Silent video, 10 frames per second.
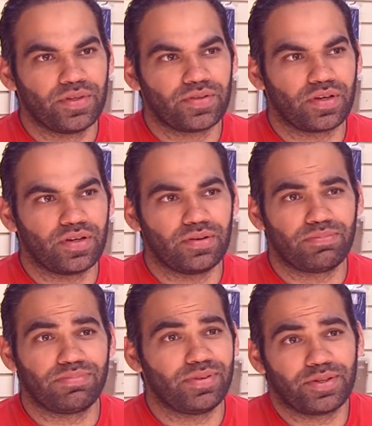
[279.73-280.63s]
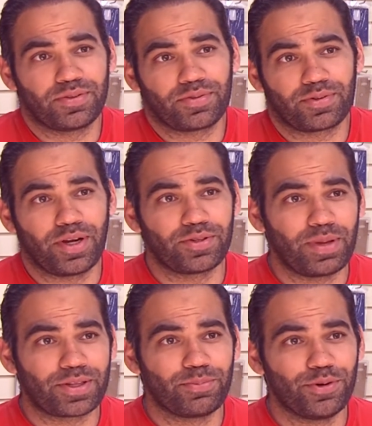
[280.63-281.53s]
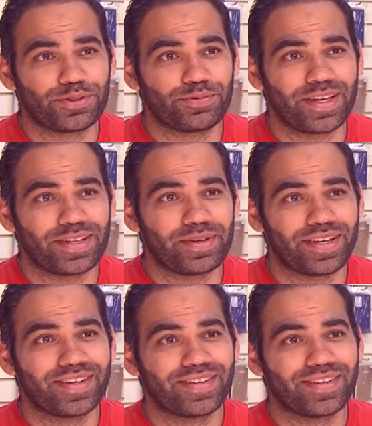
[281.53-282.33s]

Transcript: So trying to make the most of it at the minute.